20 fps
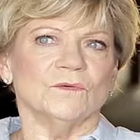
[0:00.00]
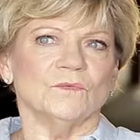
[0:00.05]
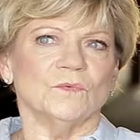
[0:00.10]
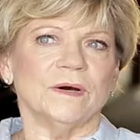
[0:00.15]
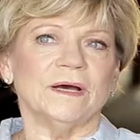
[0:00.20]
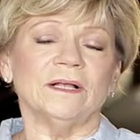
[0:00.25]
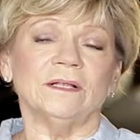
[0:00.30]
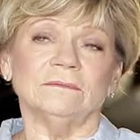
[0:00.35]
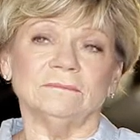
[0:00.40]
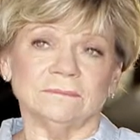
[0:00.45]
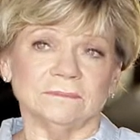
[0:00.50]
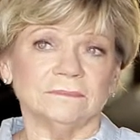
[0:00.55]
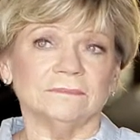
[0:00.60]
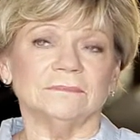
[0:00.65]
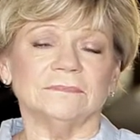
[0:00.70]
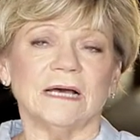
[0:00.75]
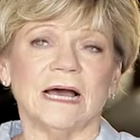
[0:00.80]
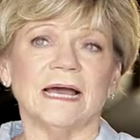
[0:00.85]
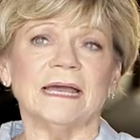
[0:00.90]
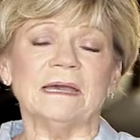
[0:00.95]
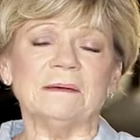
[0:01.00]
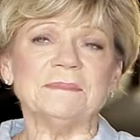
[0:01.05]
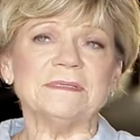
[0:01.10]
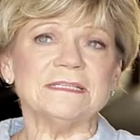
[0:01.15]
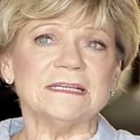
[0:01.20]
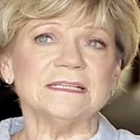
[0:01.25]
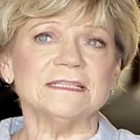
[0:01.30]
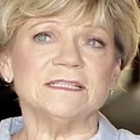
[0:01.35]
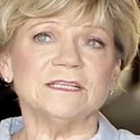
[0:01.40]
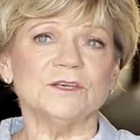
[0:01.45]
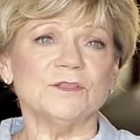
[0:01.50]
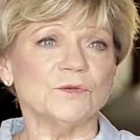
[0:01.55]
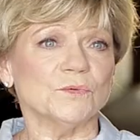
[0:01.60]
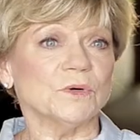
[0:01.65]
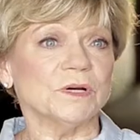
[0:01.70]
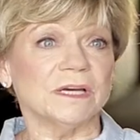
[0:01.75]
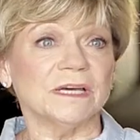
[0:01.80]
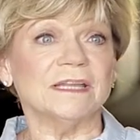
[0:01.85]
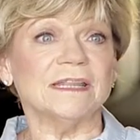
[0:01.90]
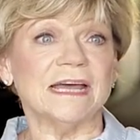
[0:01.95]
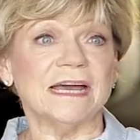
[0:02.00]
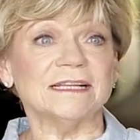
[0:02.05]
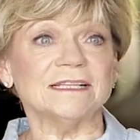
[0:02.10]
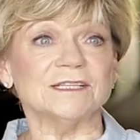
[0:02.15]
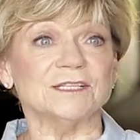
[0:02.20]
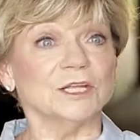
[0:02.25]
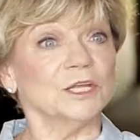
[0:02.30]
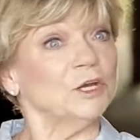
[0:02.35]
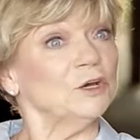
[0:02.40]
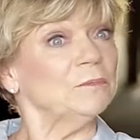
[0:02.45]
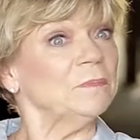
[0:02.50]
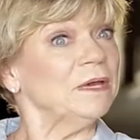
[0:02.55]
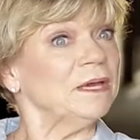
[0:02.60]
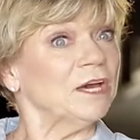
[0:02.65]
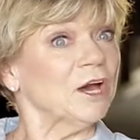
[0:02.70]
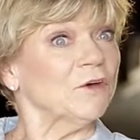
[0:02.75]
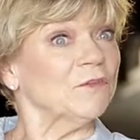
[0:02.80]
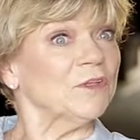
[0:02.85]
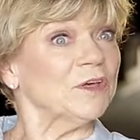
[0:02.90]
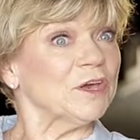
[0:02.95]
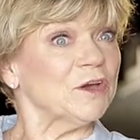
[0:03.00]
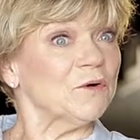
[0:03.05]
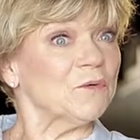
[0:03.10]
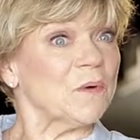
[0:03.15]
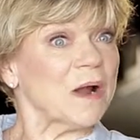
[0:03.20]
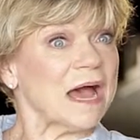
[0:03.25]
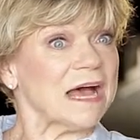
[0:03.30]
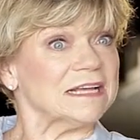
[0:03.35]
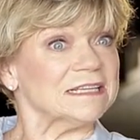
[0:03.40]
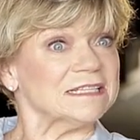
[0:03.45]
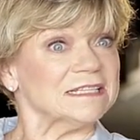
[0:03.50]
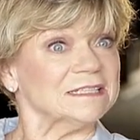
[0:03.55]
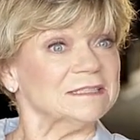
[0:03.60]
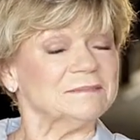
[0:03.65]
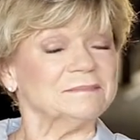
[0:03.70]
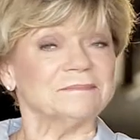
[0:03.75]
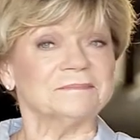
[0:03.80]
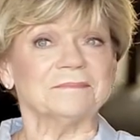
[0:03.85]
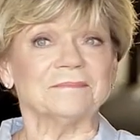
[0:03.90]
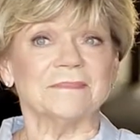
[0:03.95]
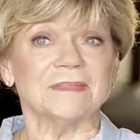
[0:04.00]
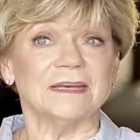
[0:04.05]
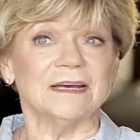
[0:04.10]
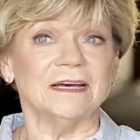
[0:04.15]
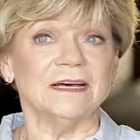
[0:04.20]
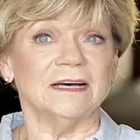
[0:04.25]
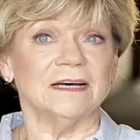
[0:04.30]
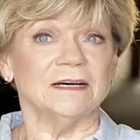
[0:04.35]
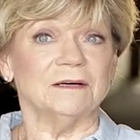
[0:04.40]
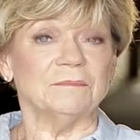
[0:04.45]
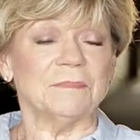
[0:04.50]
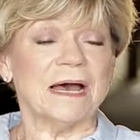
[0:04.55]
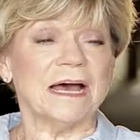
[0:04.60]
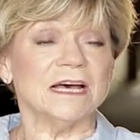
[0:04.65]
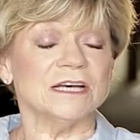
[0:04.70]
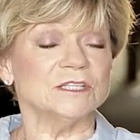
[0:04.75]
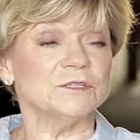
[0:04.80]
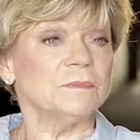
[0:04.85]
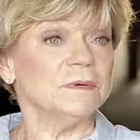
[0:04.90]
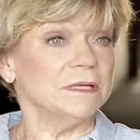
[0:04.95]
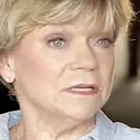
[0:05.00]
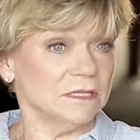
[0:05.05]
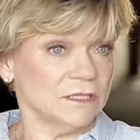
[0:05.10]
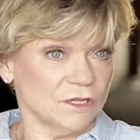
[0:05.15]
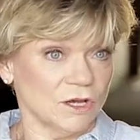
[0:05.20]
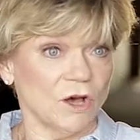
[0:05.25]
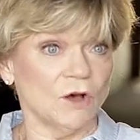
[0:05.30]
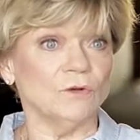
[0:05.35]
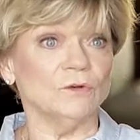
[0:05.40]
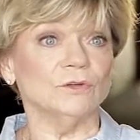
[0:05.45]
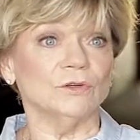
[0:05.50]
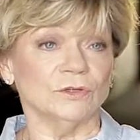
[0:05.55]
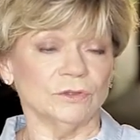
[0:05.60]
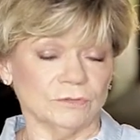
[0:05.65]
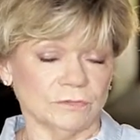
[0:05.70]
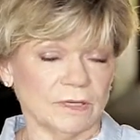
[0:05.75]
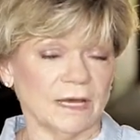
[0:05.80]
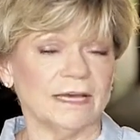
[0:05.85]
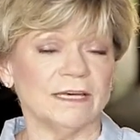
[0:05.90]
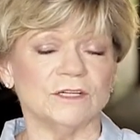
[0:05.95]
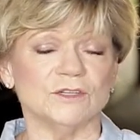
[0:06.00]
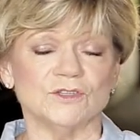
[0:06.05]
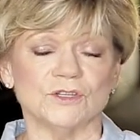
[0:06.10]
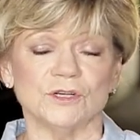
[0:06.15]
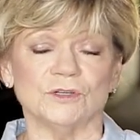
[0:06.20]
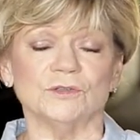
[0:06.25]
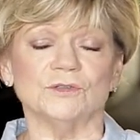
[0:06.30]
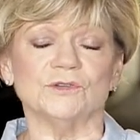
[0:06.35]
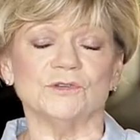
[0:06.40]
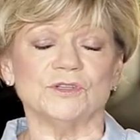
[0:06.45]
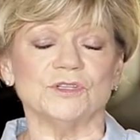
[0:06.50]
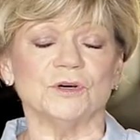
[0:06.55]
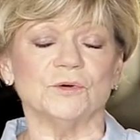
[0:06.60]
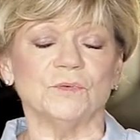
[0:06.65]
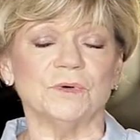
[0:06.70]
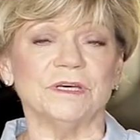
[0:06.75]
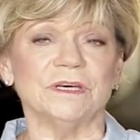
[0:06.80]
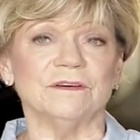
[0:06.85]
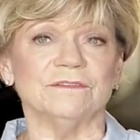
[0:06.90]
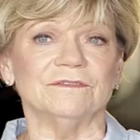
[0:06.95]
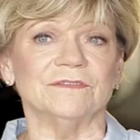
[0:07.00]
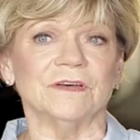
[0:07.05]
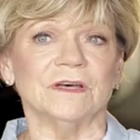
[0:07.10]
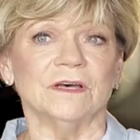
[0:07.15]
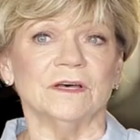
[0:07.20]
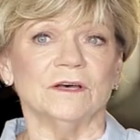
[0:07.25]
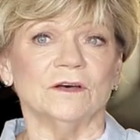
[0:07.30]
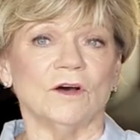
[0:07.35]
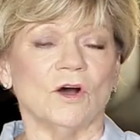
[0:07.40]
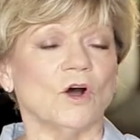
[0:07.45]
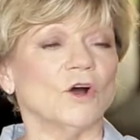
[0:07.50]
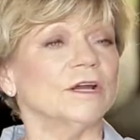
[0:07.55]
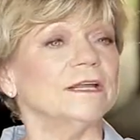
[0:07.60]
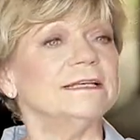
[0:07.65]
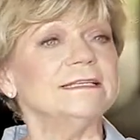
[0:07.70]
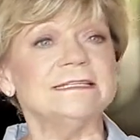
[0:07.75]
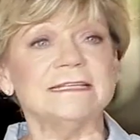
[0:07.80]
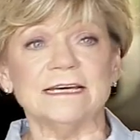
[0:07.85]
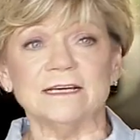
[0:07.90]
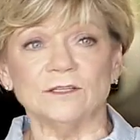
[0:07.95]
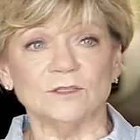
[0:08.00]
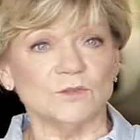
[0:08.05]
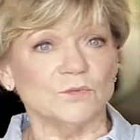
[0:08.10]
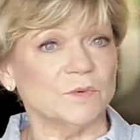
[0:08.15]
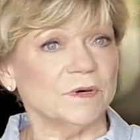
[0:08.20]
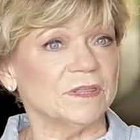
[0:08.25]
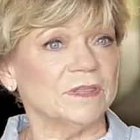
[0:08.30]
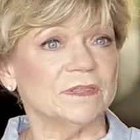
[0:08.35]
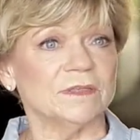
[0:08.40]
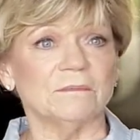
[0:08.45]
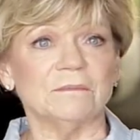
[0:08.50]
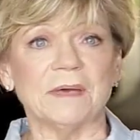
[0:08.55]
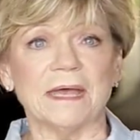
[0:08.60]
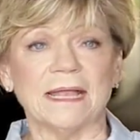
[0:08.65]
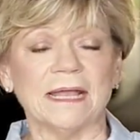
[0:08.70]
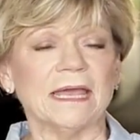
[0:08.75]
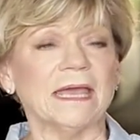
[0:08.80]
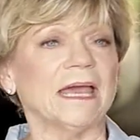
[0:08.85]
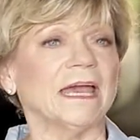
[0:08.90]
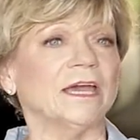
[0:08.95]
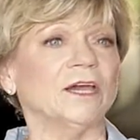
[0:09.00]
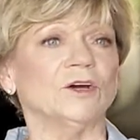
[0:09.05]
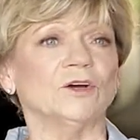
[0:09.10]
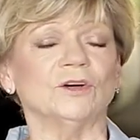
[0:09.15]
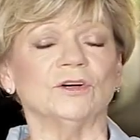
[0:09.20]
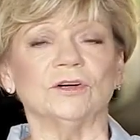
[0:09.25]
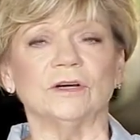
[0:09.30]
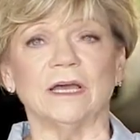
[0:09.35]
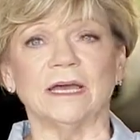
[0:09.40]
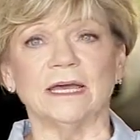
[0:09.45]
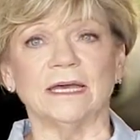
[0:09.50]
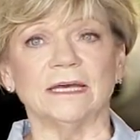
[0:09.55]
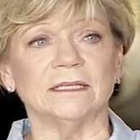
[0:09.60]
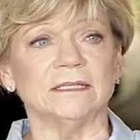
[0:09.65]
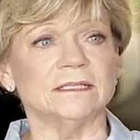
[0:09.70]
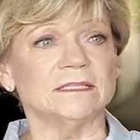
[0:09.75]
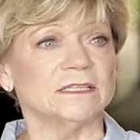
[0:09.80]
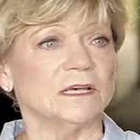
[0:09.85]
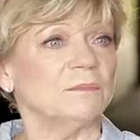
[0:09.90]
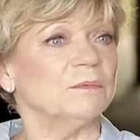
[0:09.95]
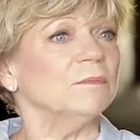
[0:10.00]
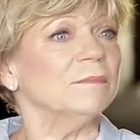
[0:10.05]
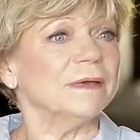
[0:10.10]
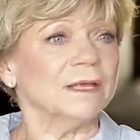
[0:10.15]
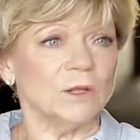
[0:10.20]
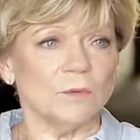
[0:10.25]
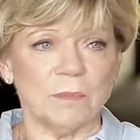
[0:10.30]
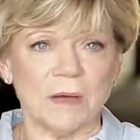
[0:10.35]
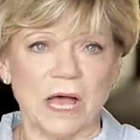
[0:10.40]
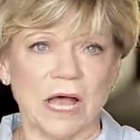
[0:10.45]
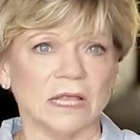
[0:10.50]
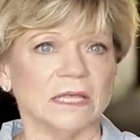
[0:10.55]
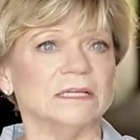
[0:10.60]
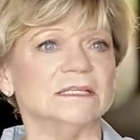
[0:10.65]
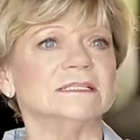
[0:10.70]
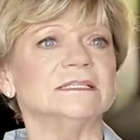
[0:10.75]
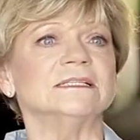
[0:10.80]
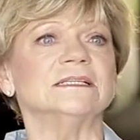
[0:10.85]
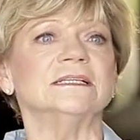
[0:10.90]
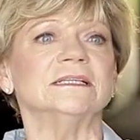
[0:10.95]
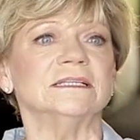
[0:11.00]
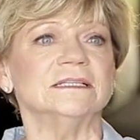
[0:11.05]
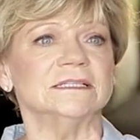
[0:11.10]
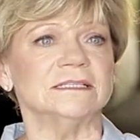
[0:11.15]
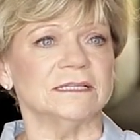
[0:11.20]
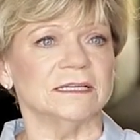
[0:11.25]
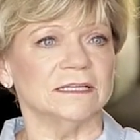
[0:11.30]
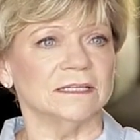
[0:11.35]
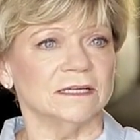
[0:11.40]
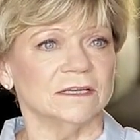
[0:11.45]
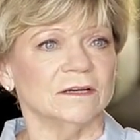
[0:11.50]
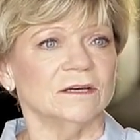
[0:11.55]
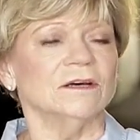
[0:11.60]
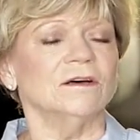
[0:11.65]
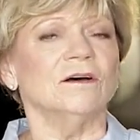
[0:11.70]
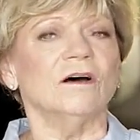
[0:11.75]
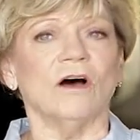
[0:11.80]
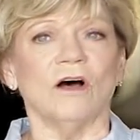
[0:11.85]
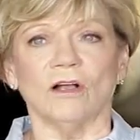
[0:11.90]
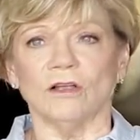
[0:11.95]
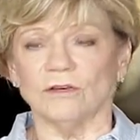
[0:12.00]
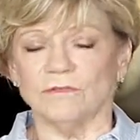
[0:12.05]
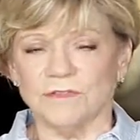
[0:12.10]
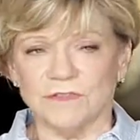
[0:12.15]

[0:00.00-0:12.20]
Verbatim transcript: Well, I am 63, and that's looming on the horizon. Uh, my husband is older, eight years older, so we have already dealt with Medicare and supplemental policies and all